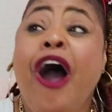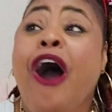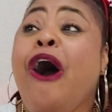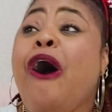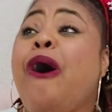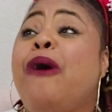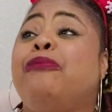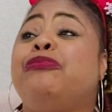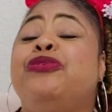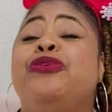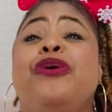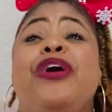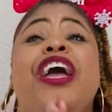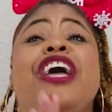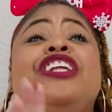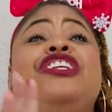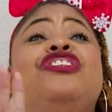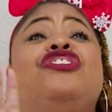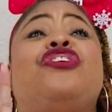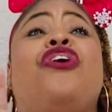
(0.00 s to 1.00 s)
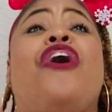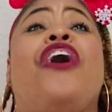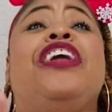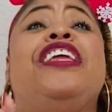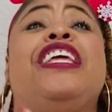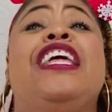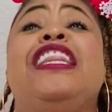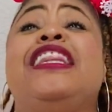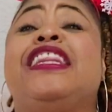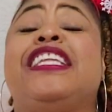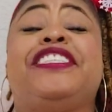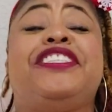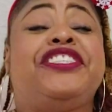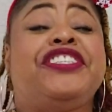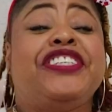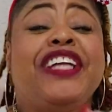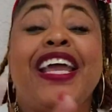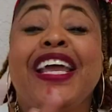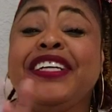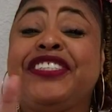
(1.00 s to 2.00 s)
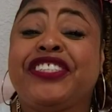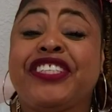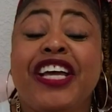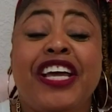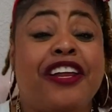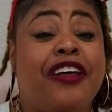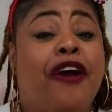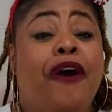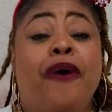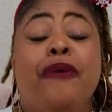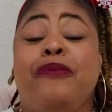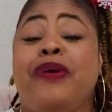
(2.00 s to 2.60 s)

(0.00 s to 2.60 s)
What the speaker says: Hope you enjoying the season,